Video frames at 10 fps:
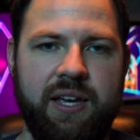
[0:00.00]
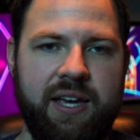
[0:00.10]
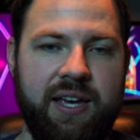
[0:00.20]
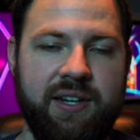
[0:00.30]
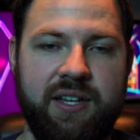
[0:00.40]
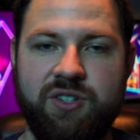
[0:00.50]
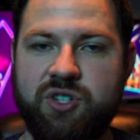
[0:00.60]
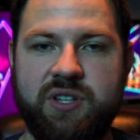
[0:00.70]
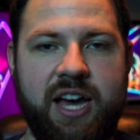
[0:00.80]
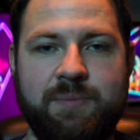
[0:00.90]
and it
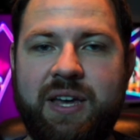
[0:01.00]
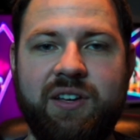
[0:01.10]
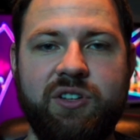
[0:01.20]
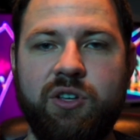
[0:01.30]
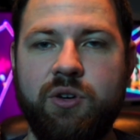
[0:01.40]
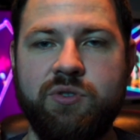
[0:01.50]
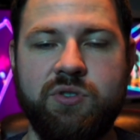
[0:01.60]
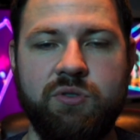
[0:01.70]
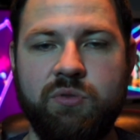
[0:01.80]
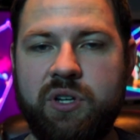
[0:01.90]
just automatically goes
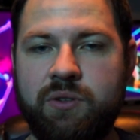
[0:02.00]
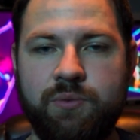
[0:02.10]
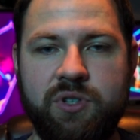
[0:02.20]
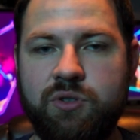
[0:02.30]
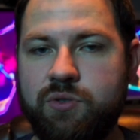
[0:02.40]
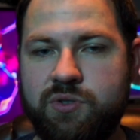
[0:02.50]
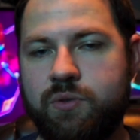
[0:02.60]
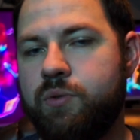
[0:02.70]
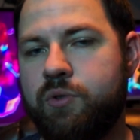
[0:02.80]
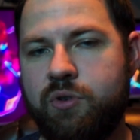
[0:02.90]
through and renews
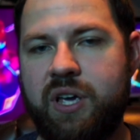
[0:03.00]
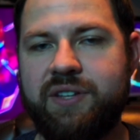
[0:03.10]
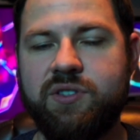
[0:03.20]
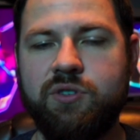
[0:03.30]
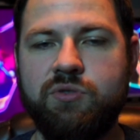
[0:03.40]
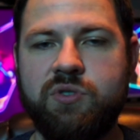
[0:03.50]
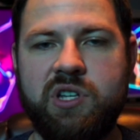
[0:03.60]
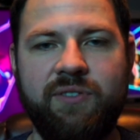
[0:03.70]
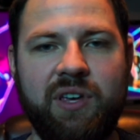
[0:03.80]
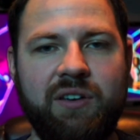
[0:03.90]
or creates a new
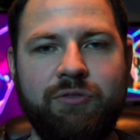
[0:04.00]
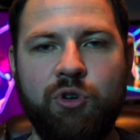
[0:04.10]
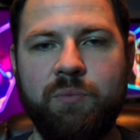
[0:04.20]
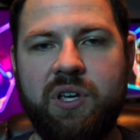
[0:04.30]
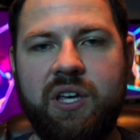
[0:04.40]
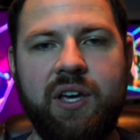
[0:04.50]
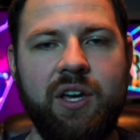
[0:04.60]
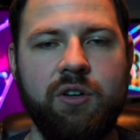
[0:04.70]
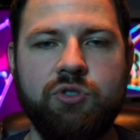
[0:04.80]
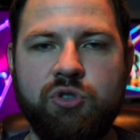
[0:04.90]
certificate for me
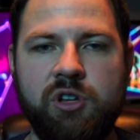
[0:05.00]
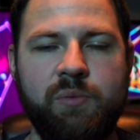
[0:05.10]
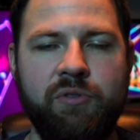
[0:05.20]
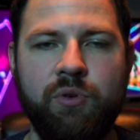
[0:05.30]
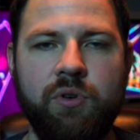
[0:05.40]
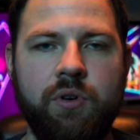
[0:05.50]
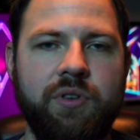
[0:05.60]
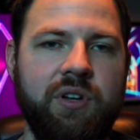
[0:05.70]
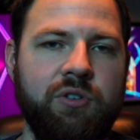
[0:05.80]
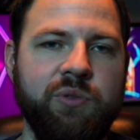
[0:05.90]
shortly before
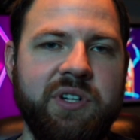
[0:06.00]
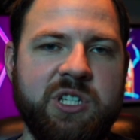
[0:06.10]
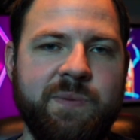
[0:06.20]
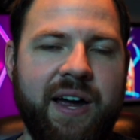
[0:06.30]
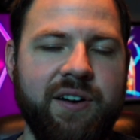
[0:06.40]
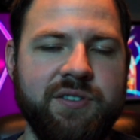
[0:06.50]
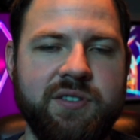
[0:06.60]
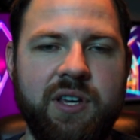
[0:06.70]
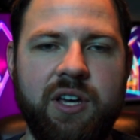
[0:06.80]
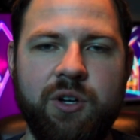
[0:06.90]
the old one
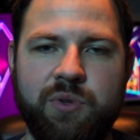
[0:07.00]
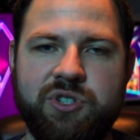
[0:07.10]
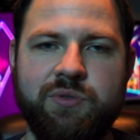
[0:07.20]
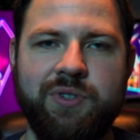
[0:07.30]
expires, which is